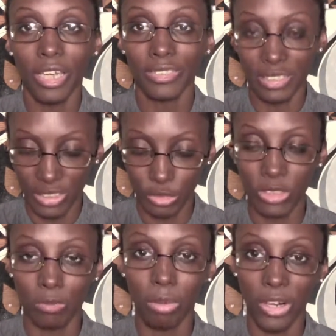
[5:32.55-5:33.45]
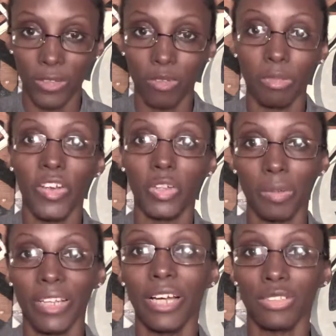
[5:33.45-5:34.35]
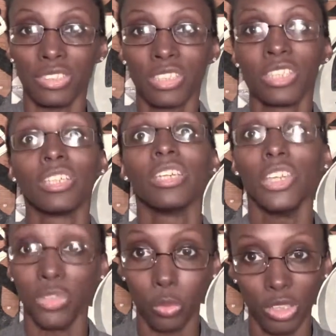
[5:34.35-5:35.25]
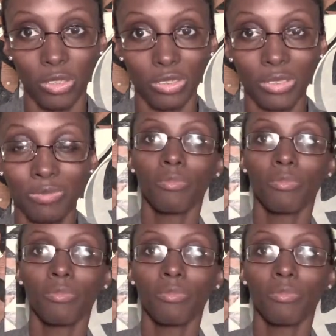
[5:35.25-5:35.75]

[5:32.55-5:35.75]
and set yourself apart from everybody else in the world.